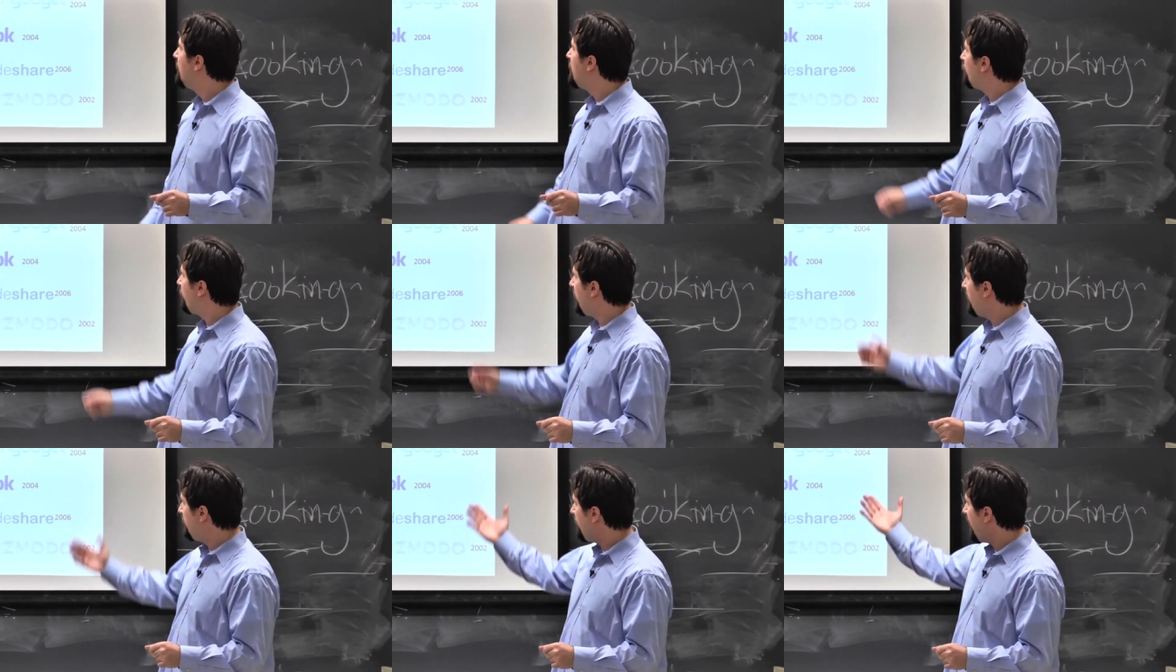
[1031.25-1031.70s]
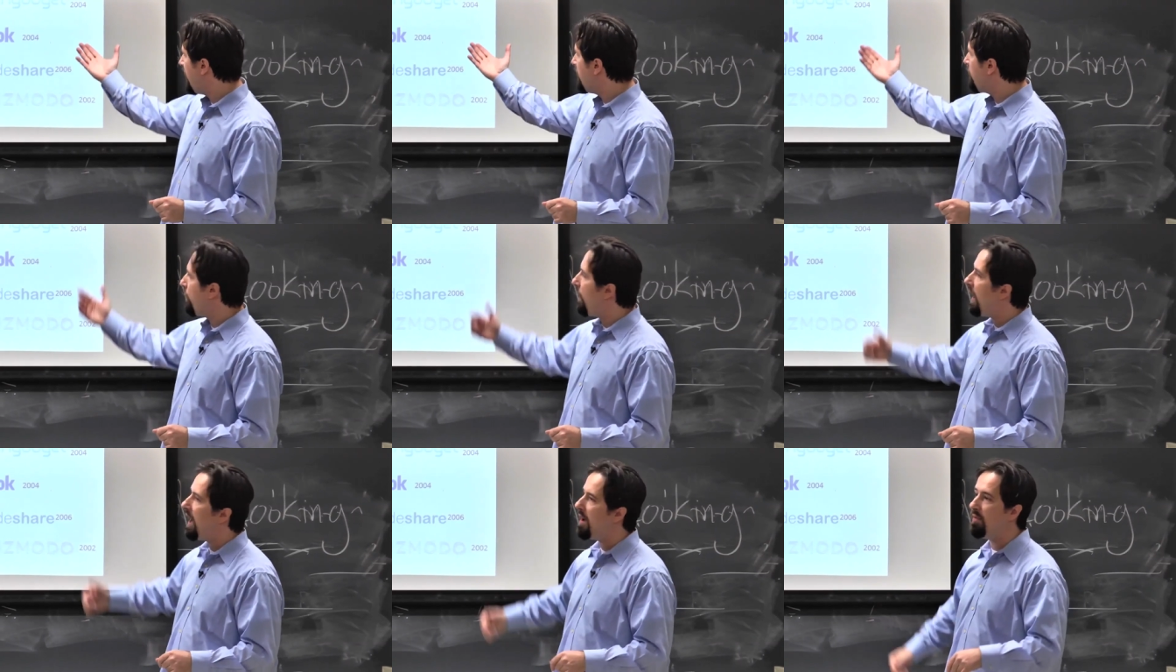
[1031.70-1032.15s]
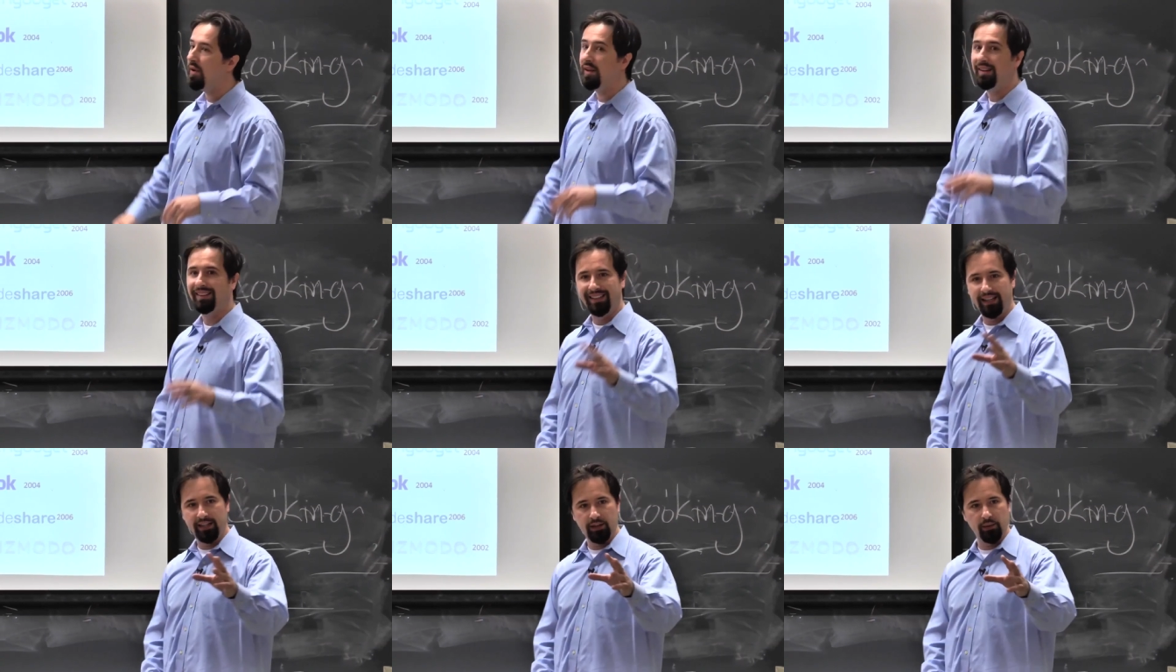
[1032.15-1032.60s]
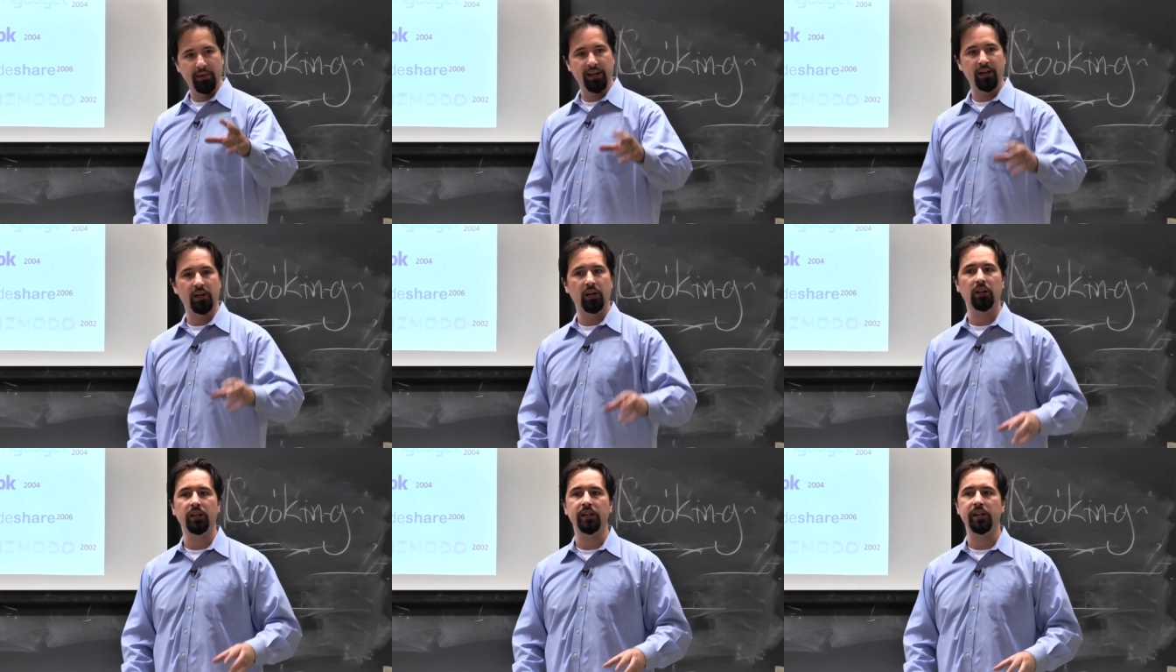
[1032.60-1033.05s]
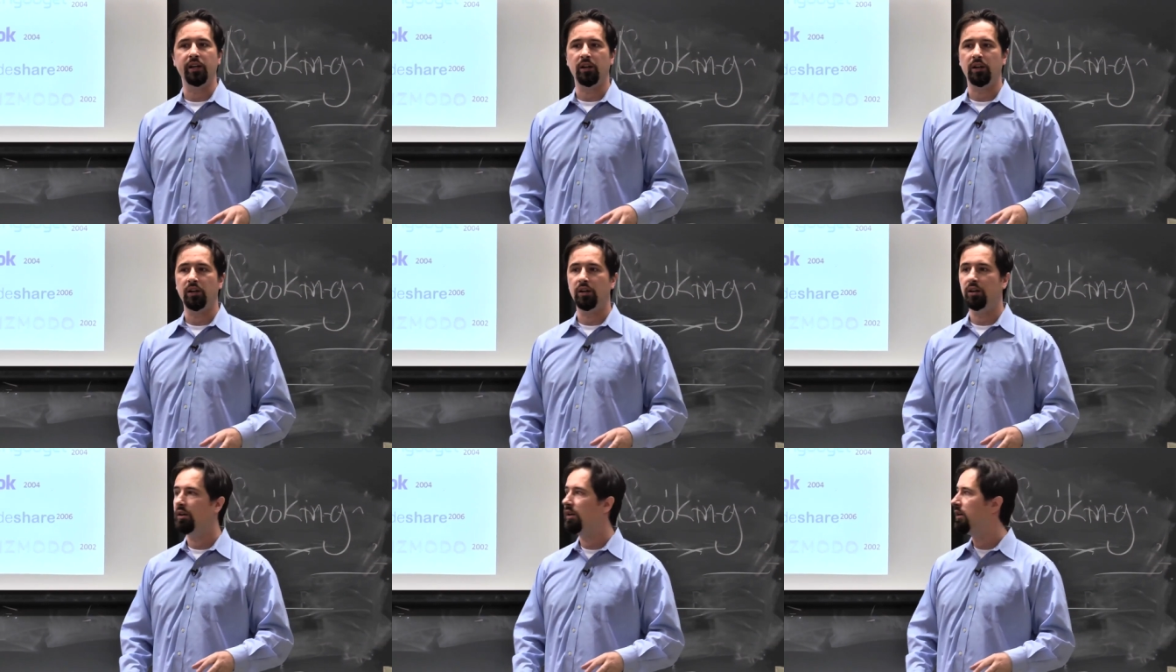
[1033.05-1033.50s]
Read Write Web, a little bit earlier,